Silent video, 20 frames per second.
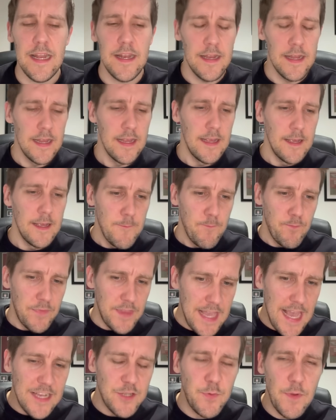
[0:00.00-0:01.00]
And
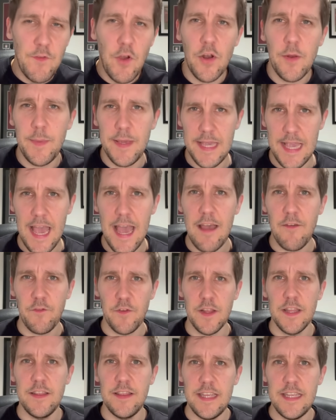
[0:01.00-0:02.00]
yes, we've got to be
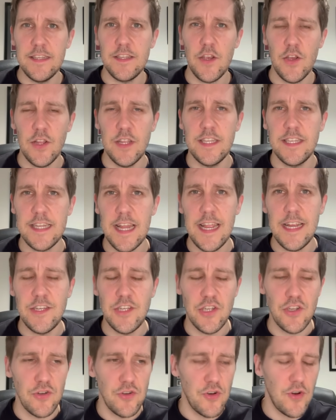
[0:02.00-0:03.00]
careful in these early
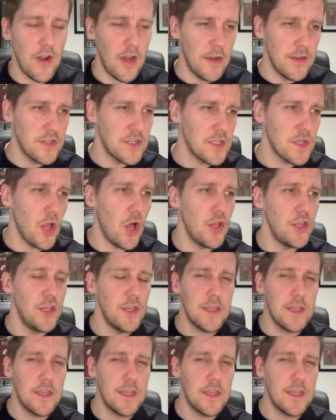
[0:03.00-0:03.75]
stages under Arne Slot.